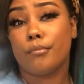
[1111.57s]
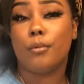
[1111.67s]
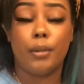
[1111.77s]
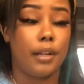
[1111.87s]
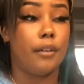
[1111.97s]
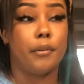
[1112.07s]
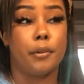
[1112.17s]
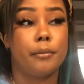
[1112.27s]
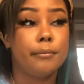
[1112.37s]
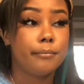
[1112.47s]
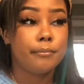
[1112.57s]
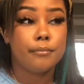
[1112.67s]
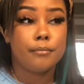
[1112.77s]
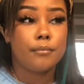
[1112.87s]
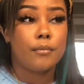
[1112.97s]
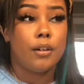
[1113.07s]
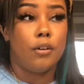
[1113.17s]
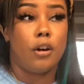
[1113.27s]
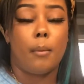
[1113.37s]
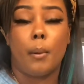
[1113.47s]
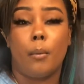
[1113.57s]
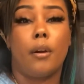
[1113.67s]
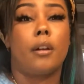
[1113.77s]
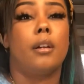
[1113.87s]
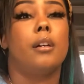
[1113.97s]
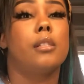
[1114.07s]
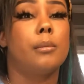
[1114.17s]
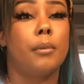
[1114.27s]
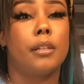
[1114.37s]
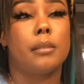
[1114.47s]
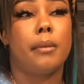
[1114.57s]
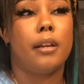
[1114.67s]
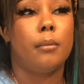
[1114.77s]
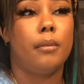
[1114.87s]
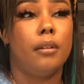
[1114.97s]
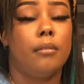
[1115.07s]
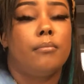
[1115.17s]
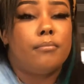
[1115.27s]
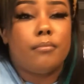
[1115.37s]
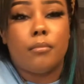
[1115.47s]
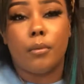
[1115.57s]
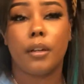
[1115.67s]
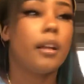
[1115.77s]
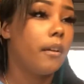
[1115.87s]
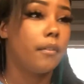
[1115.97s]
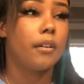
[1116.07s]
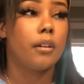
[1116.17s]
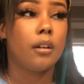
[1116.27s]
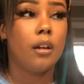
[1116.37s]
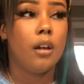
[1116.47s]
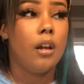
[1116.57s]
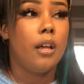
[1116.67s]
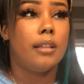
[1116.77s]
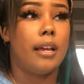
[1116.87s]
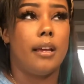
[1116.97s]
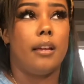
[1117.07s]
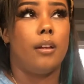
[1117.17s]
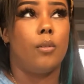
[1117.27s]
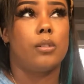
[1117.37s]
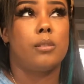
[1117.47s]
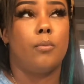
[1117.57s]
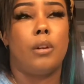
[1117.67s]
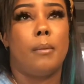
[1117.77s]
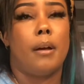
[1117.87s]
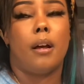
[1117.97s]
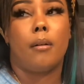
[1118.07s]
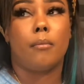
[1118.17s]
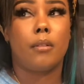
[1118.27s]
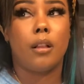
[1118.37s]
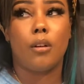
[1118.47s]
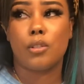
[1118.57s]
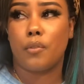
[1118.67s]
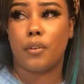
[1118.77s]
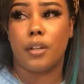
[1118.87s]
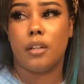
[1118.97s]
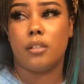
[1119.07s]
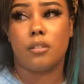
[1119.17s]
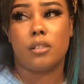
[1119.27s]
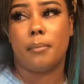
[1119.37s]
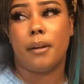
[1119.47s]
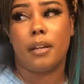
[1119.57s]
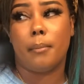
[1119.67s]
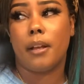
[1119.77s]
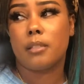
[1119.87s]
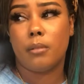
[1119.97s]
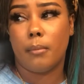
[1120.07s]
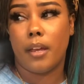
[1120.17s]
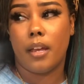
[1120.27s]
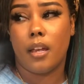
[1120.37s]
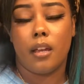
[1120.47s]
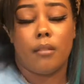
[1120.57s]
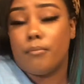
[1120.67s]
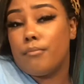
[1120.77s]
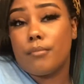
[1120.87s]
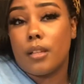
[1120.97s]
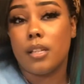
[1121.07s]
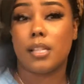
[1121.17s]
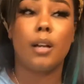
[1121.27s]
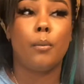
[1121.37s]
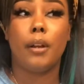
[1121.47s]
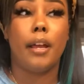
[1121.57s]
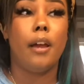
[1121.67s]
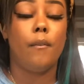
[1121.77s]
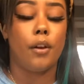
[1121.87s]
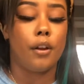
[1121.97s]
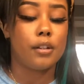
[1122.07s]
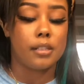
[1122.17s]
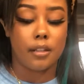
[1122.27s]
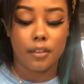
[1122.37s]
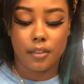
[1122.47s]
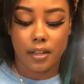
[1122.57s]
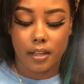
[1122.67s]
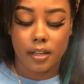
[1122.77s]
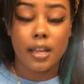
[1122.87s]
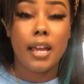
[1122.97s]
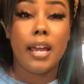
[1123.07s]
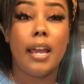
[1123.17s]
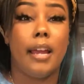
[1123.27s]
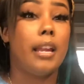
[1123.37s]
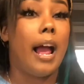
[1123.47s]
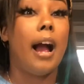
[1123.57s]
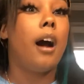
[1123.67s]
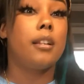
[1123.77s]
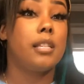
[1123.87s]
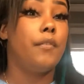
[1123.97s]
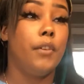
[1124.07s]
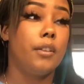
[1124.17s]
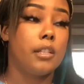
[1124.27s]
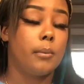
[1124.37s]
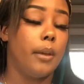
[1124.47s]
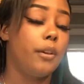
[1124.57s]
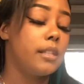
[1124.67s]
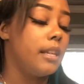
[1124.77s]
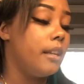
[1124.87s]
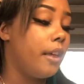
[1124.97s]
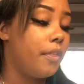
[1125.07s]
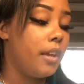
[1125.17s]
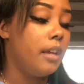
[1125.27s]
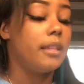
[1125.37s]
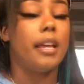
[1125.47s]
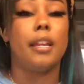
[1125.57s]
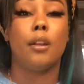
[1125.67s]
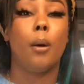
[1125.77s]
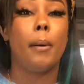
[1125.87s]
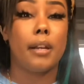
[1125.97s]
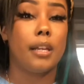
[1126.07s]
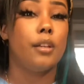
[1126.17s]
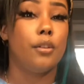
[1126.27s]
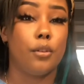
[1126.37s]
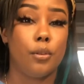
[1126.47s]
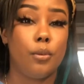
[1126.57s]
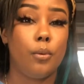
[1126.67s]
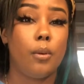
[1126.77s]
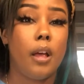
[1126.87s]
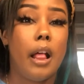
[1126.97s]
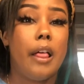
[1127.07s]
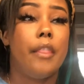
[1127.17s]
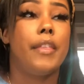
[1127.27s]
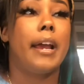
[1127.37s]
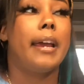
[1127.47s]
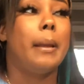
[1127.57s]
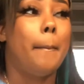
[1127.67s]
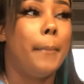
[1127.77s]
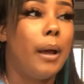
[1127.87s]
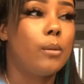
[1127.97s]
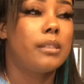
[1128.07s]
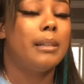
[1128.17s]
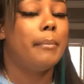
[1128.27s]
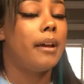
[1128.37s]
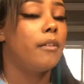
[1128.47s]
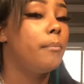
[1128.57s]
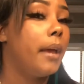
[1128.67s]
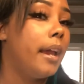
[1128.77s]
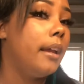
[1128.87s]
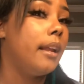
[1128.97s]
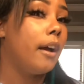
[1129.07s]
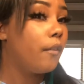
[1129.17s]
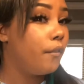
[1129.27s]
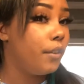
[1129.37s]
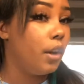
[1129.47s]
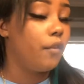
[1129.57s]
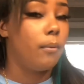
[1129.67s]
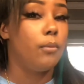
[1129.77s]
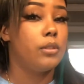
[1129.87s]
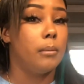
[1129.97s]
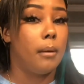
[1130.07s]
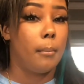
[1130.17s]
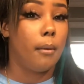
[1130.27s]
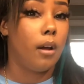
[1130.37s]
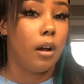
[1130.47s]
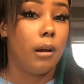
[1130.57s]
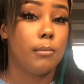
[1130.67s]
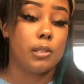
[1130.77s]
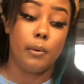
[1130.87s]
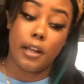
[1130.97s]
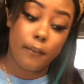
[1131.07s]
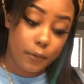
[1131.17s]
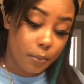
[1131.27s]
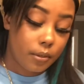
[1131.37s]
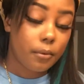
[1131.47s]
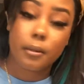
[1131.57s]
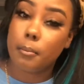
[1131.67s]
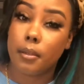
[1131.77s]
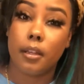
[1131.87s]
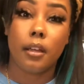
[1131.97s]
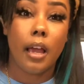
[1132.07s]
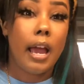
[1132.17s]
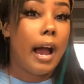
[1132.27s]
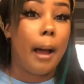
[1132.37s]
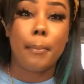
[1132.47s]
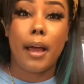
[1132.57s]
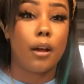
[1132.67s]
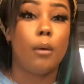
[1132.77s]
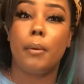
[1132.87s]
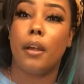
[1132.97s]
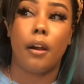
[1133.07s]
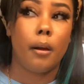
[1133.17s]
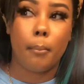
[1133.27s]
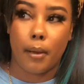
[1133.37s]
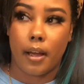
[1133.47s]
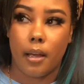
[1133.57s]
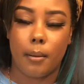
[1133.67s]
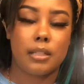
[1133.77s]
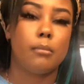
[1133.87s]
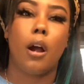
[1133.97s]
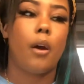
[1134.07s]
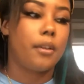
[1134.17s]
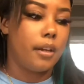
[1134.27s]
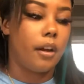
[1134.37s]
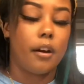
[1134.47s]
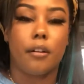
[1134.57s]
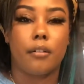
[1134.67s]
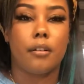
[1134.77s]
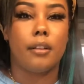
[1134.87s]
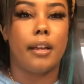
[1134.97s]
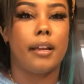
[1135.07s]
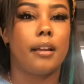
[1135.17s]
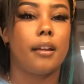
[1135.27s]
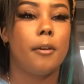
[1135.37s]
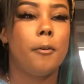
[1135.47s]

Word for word: whatever. Or I'm at work and a customer gets mad at me, whatever. Like, or one of my close friends or somebody makes me mad. It's like, whatever. And there's nothing, and I honestly feel this way, there's nothing that nobody can do that can amount to the amount of pain I feel from losing my mom. So whatever you do to me, I'm not going to be hurt by it because I'm already hurt. Like,